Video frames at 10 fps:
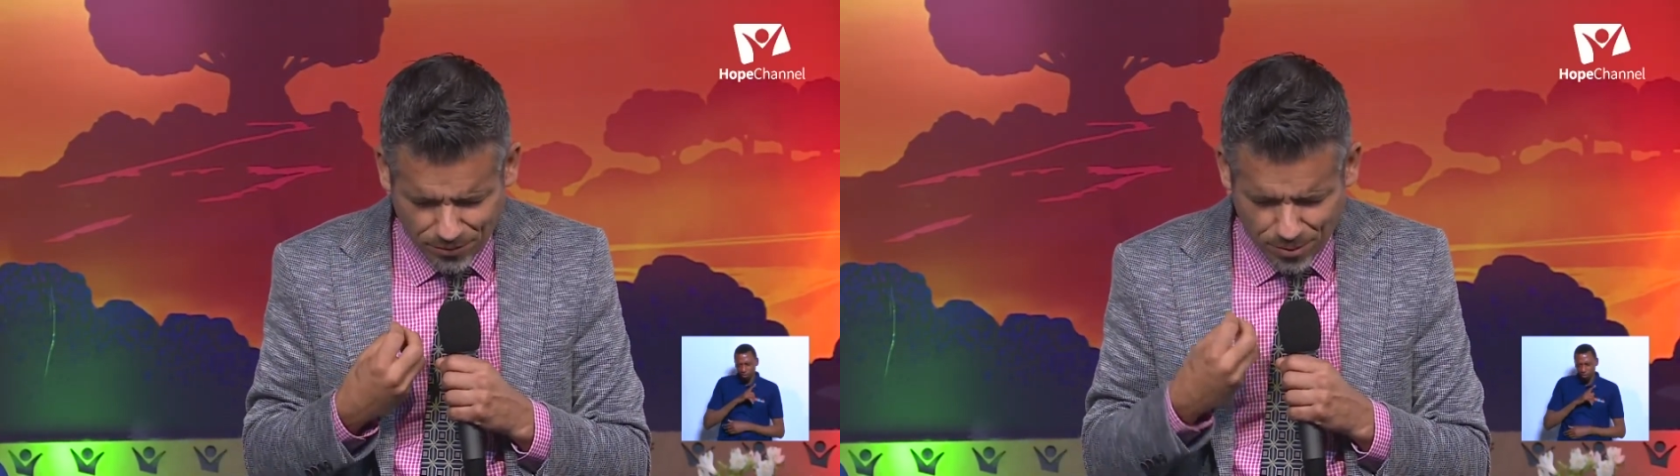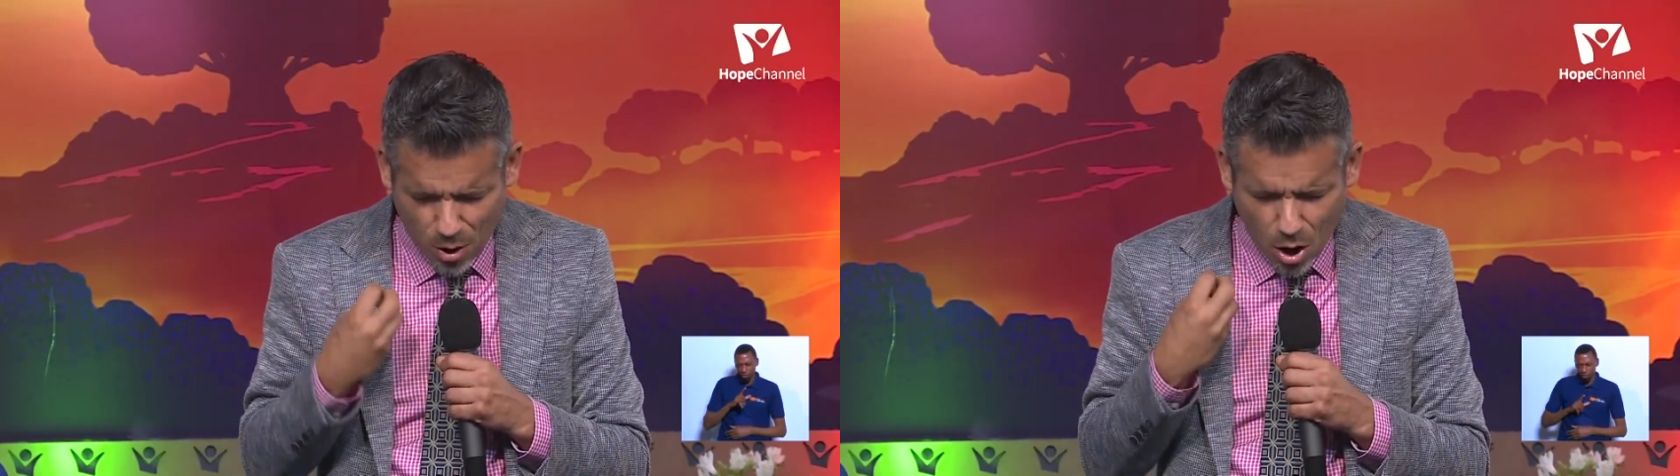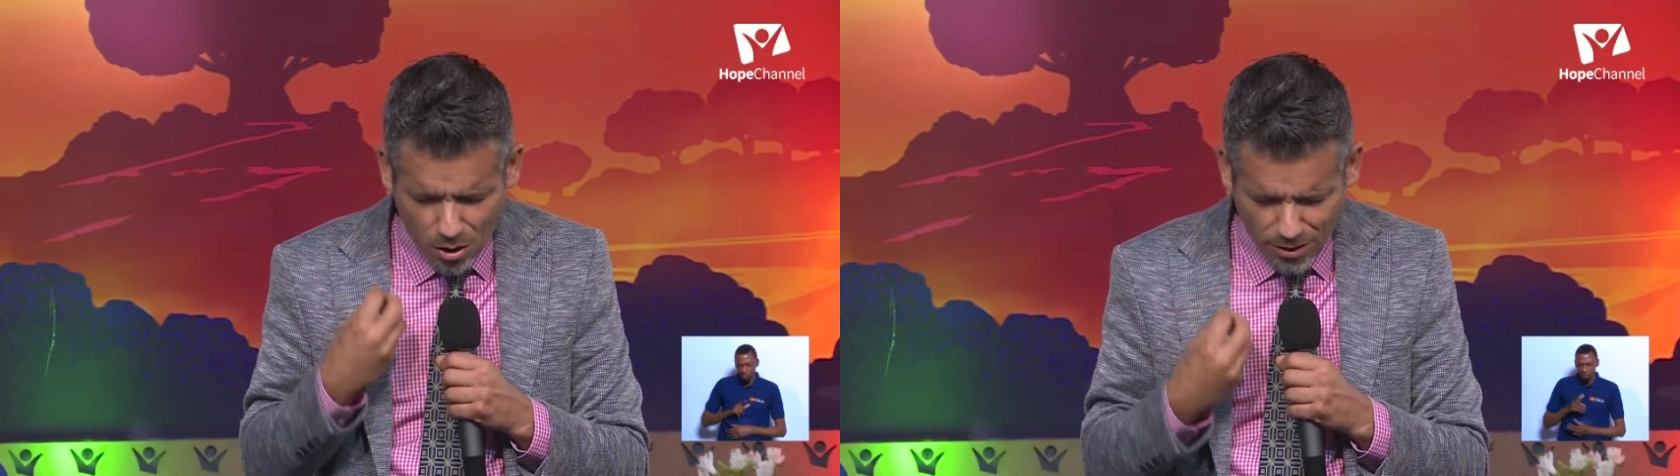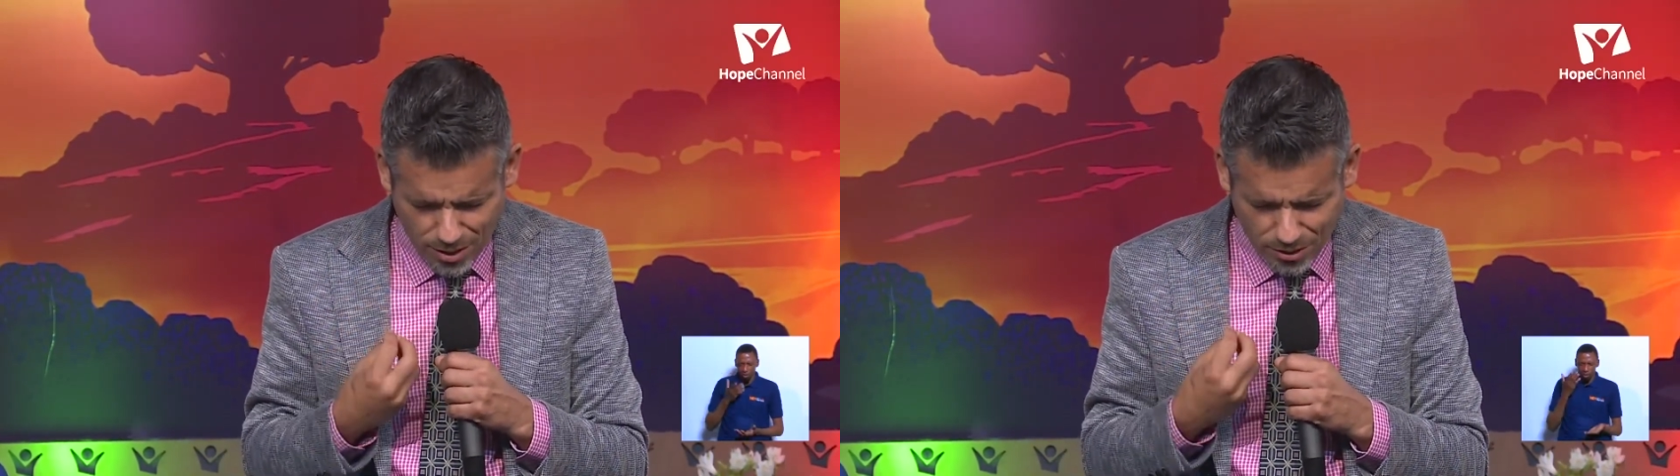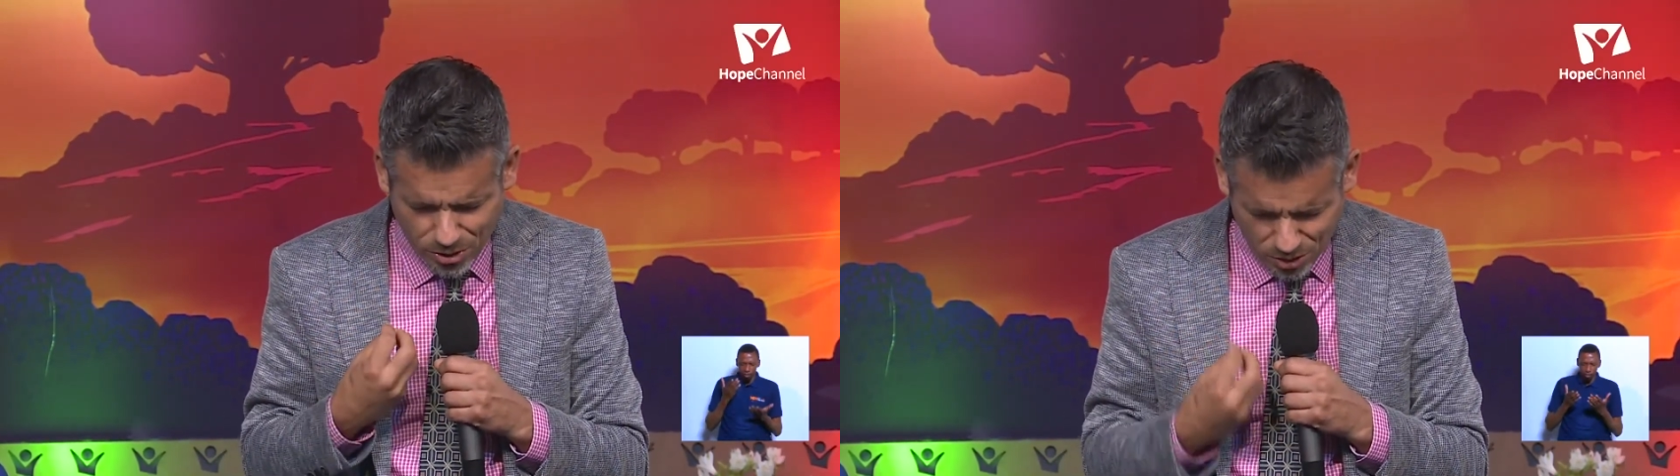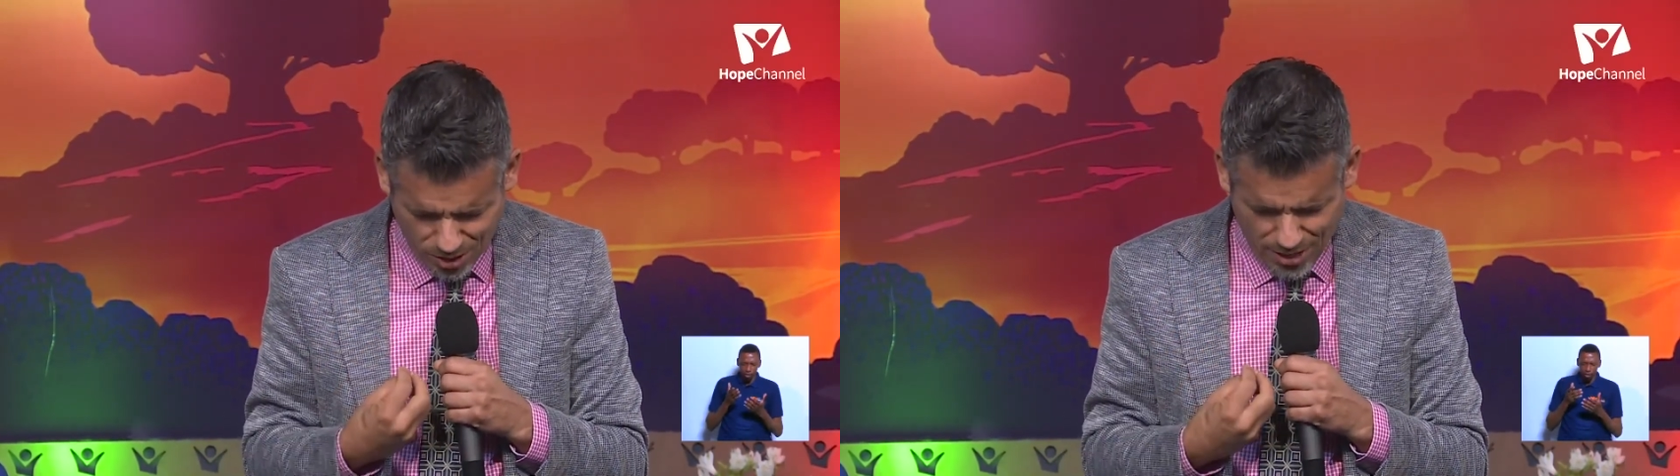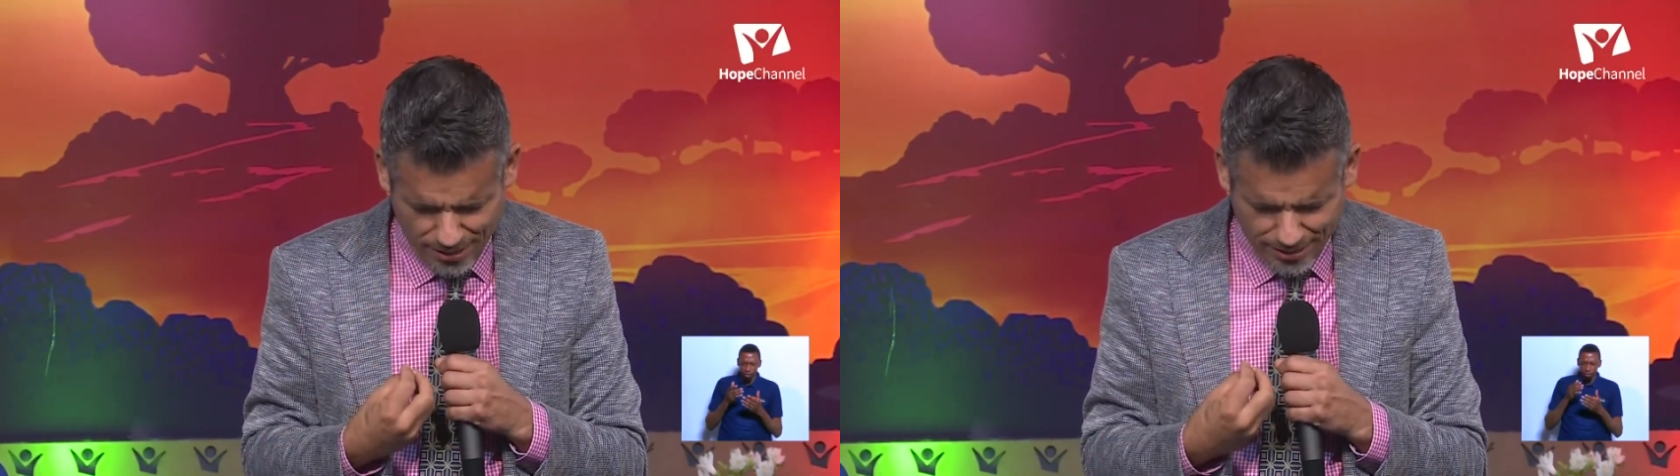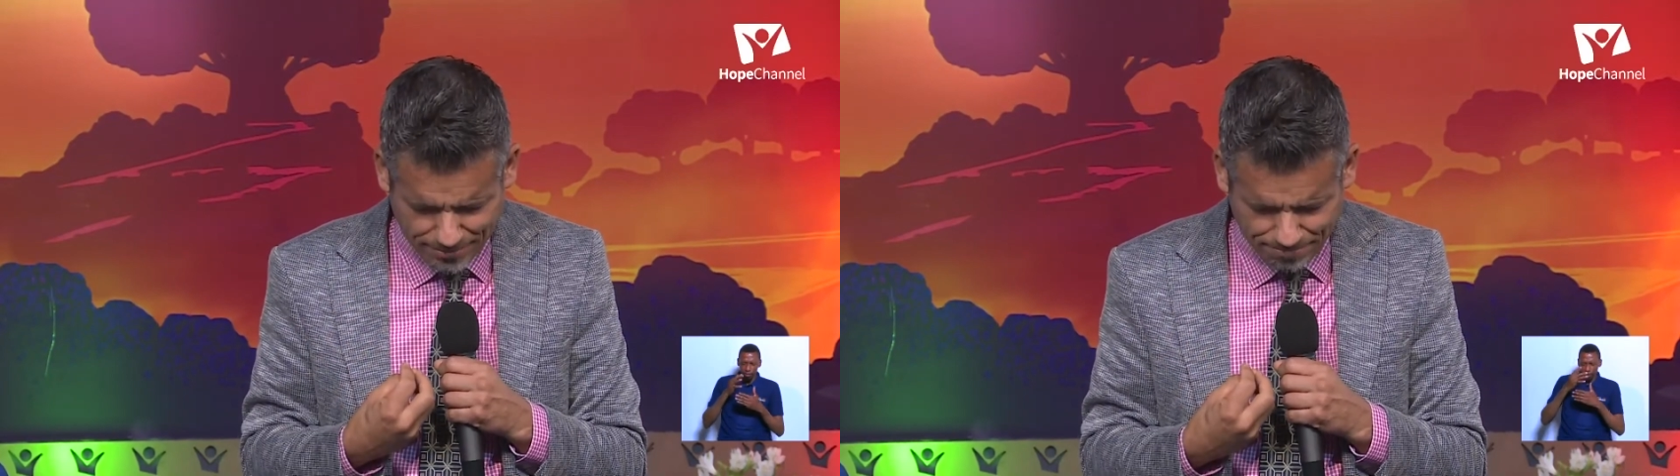from all sin.